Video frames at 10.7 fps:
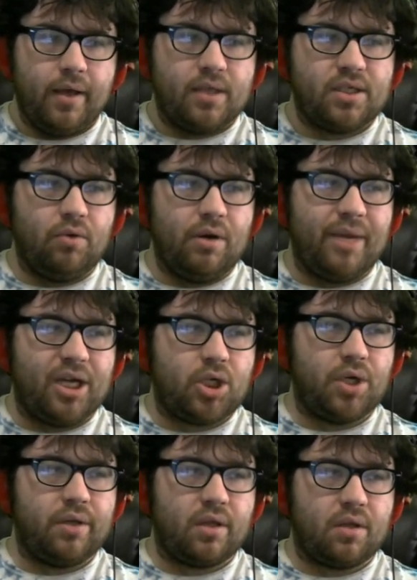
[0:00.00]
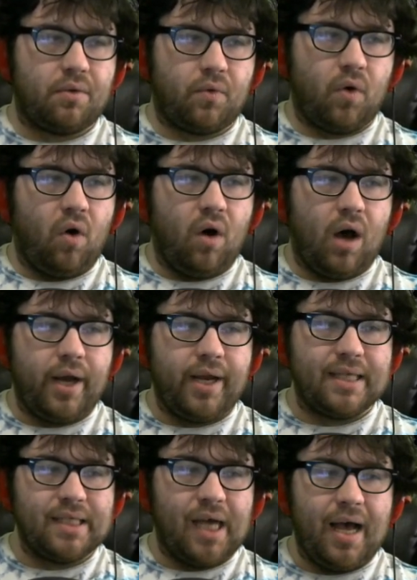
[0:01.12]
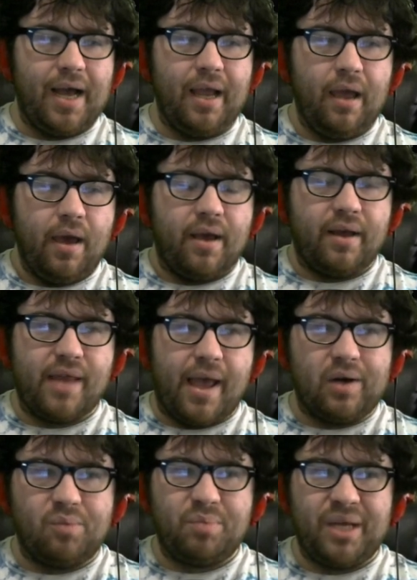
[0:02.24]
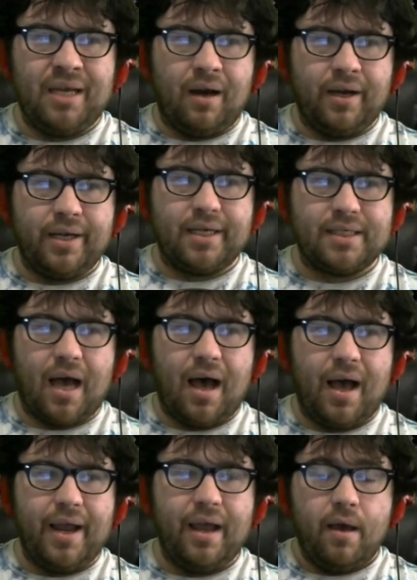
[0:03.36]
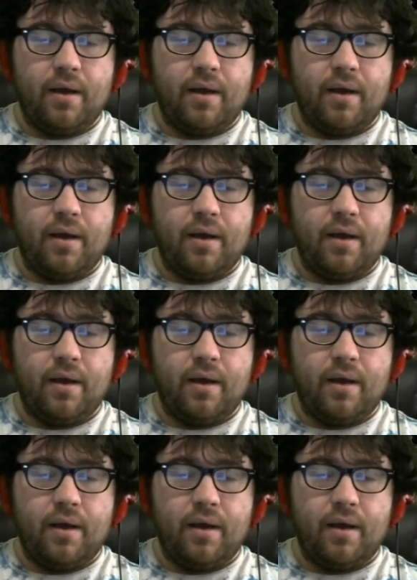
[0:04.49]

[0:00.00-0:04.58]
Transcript: So you want to make sure that the roll on it is high and the LP on it is high.